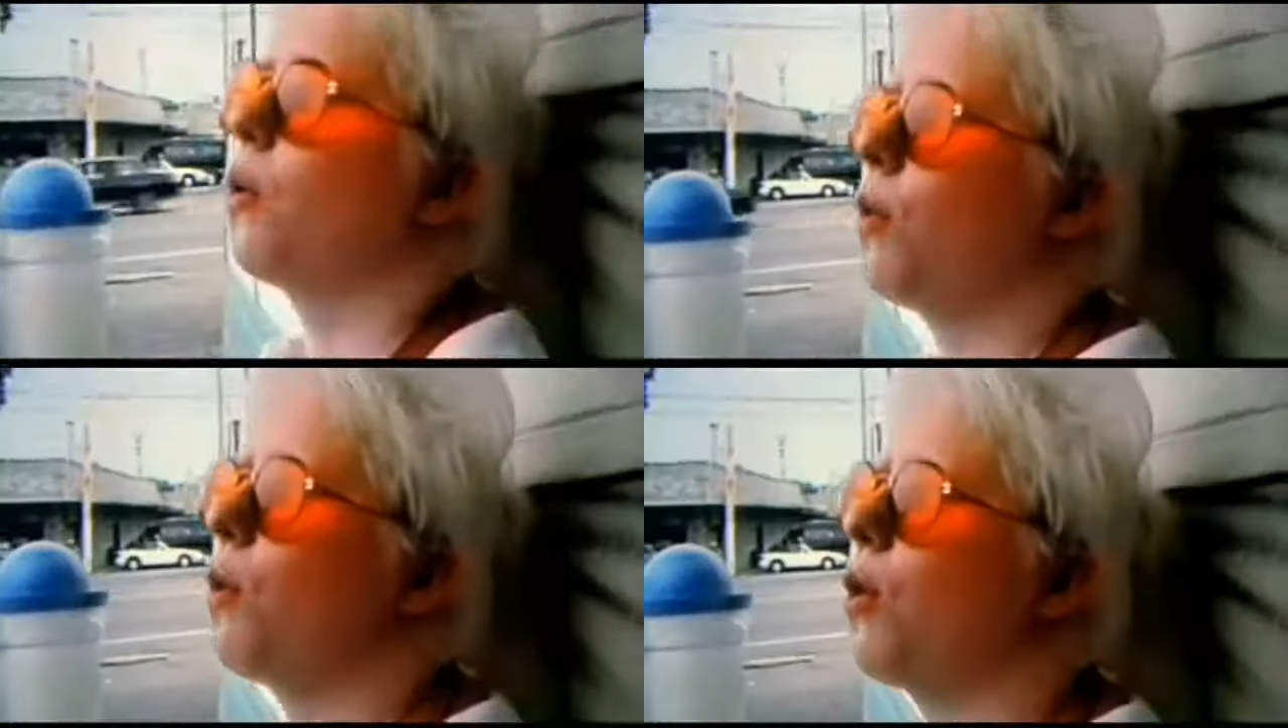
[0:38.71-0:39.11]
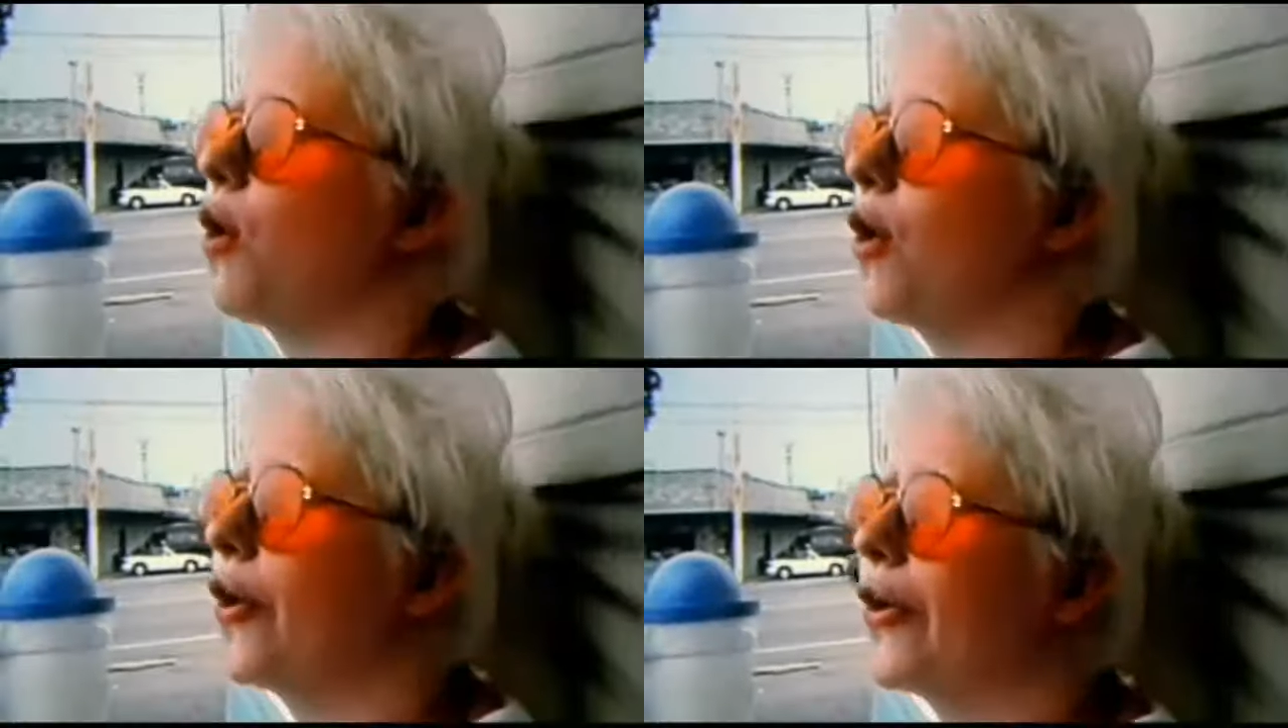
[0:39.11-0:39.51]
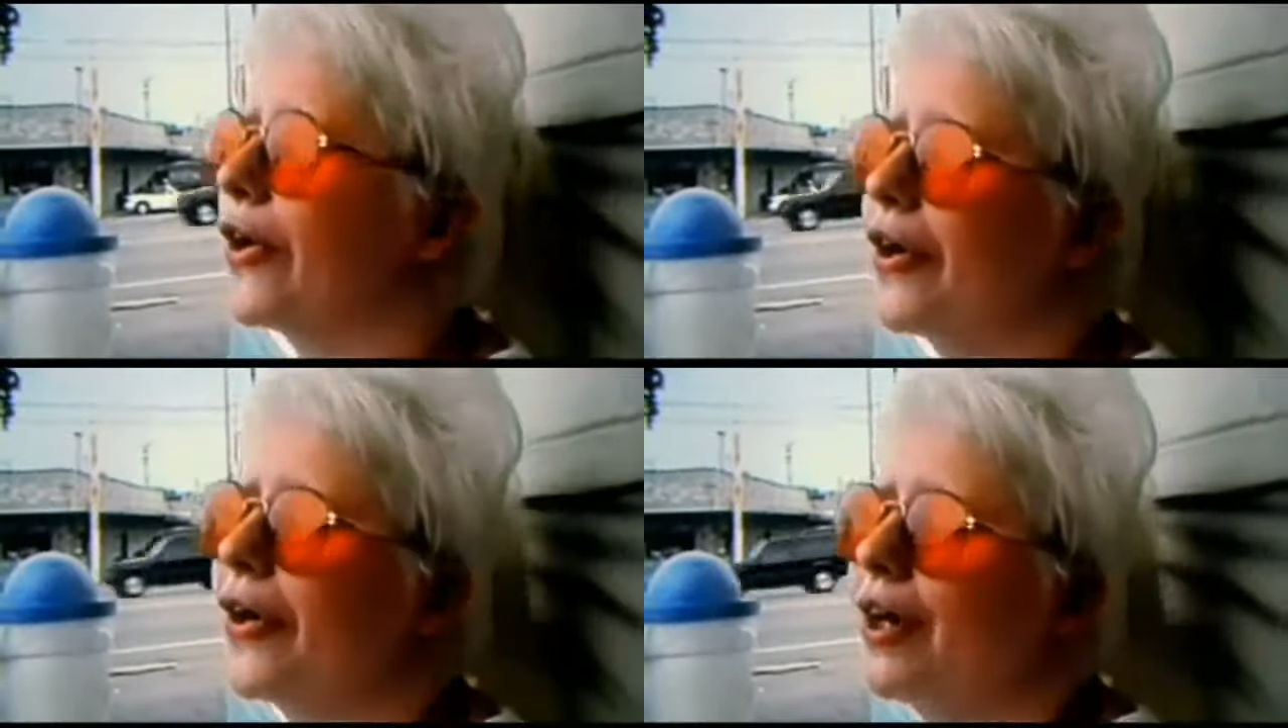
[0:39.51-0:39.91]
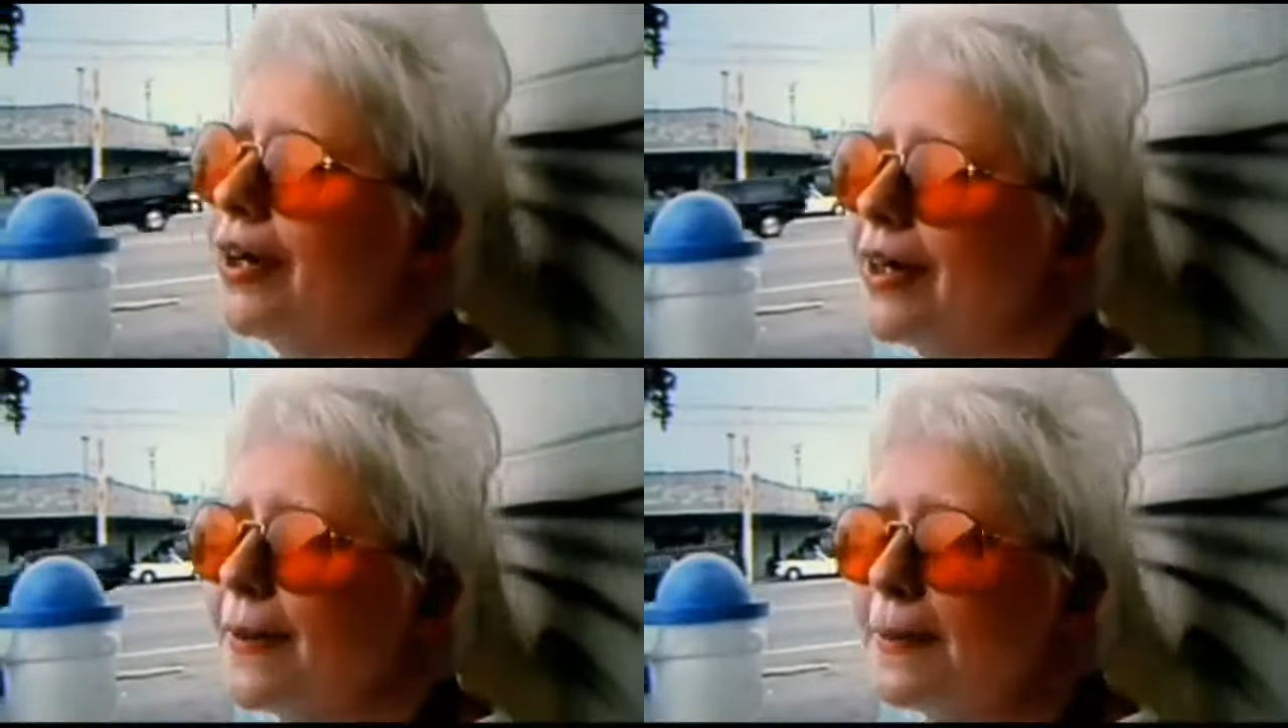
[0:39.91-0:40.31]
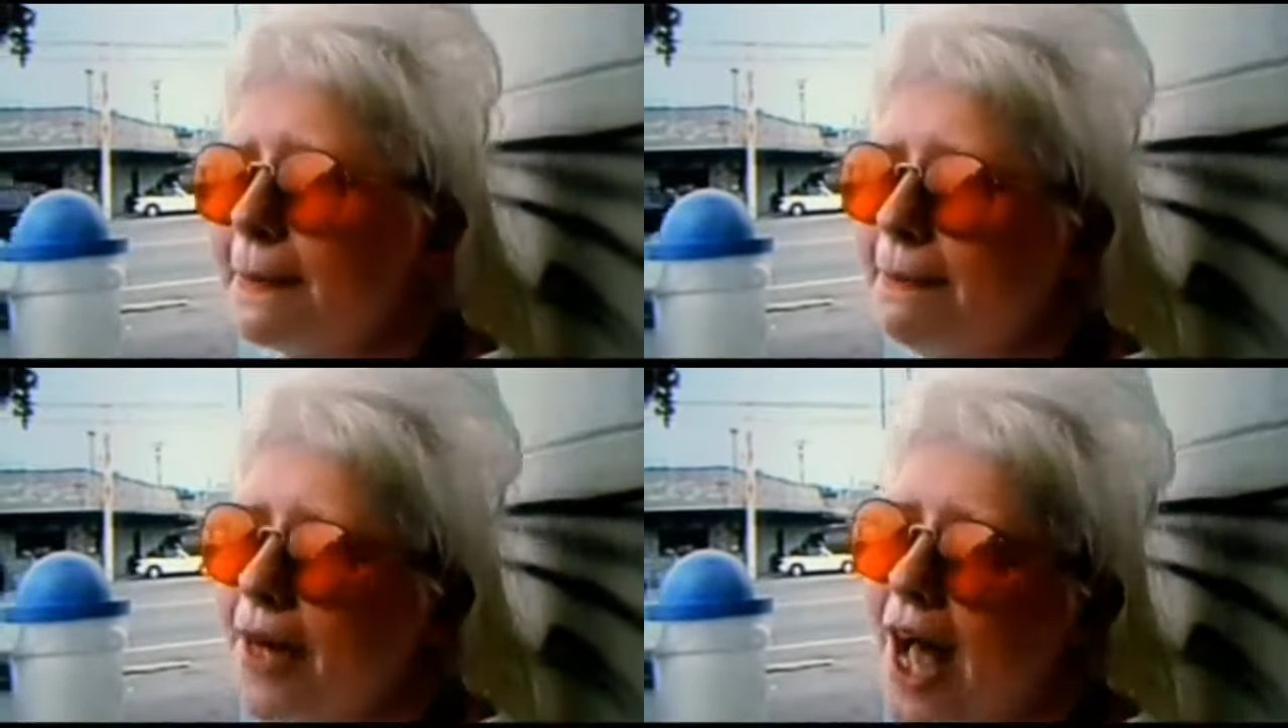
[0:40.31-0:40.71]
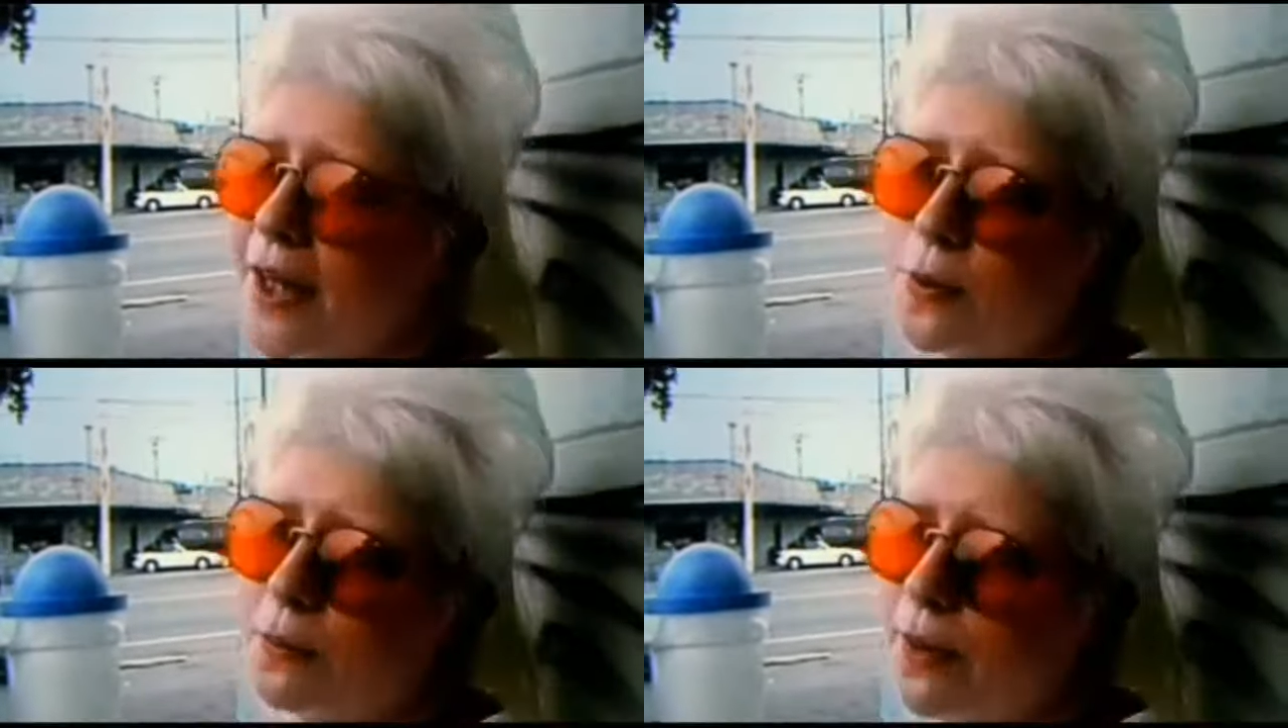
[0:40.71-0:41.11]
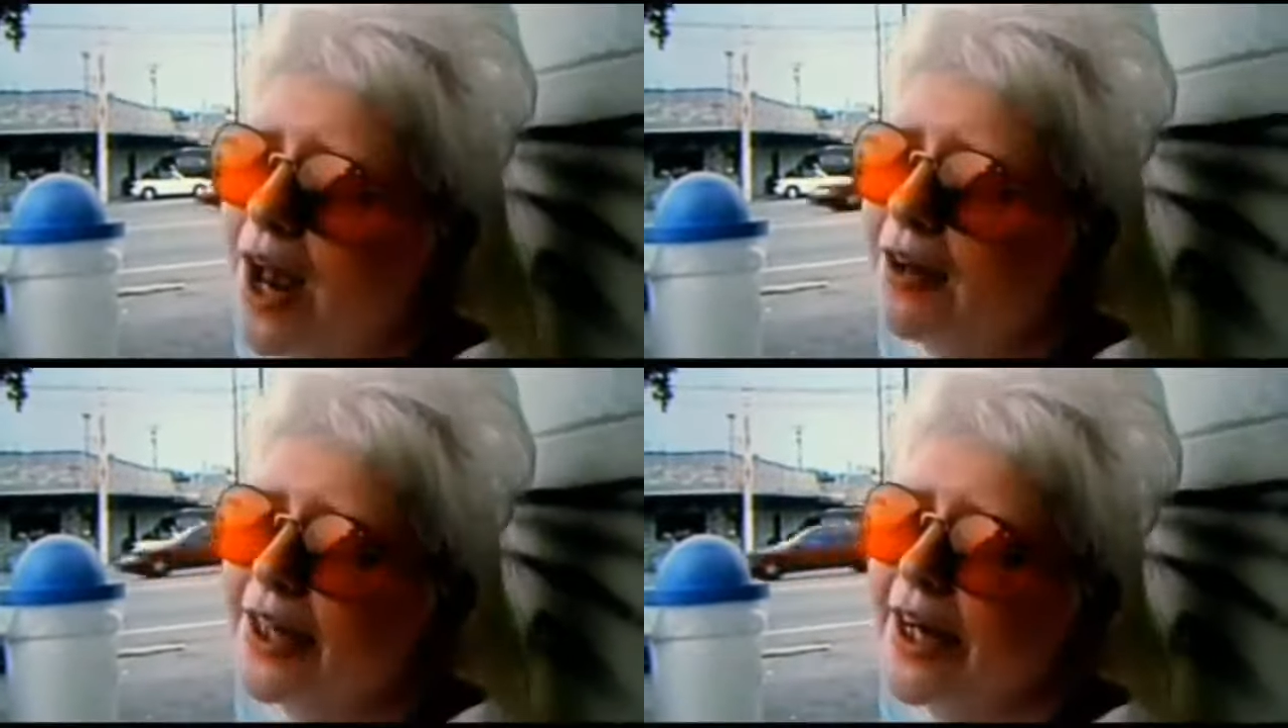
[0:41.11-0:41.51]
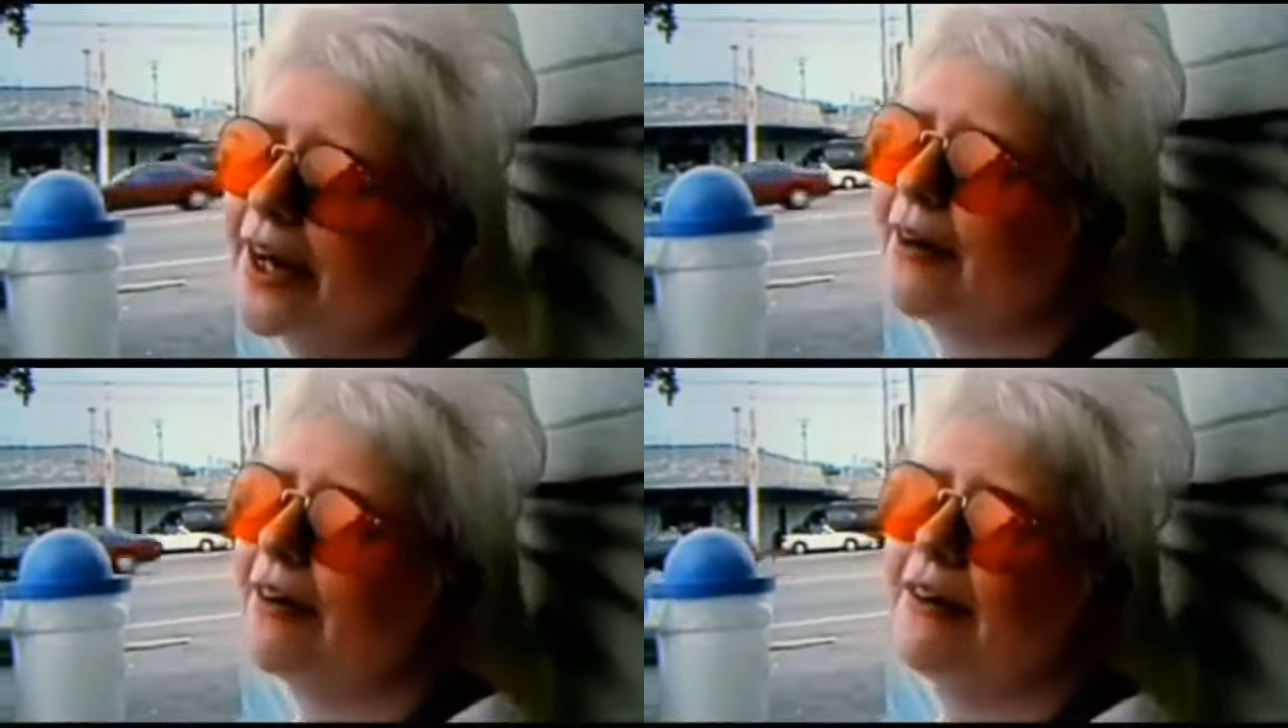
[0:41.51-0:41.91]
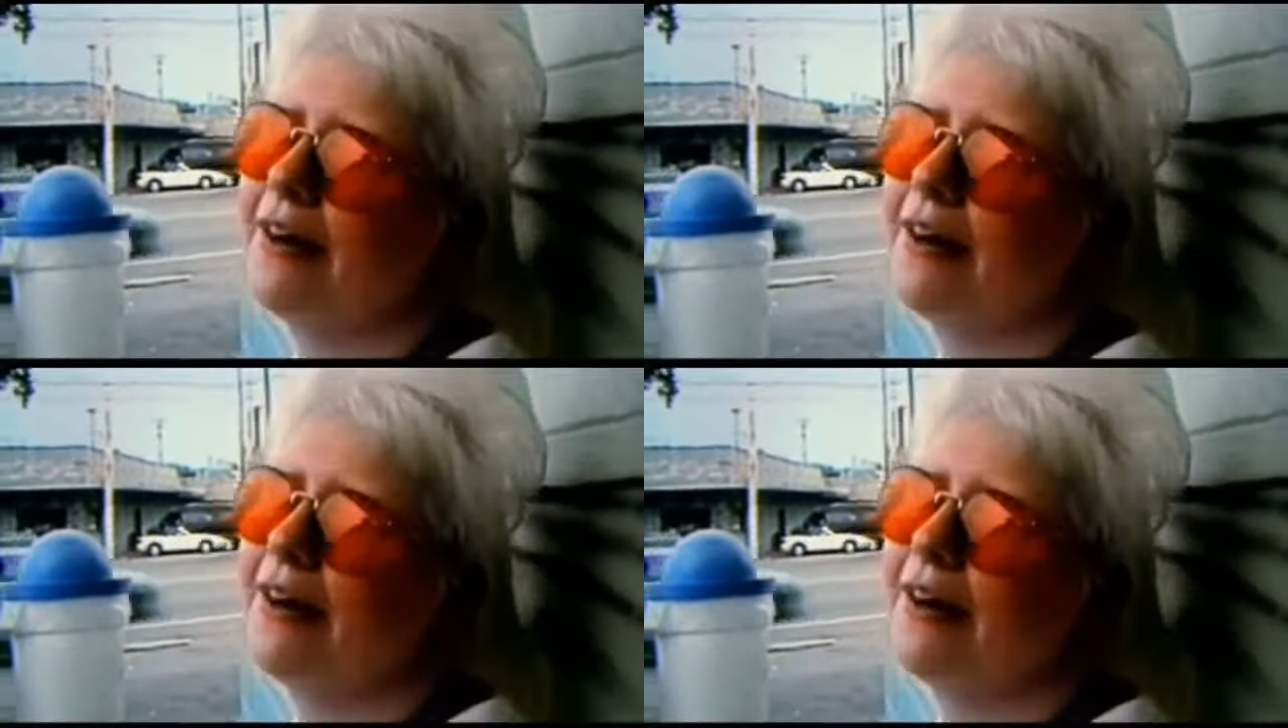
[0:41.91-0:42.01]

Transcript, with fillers: or black or brown hair.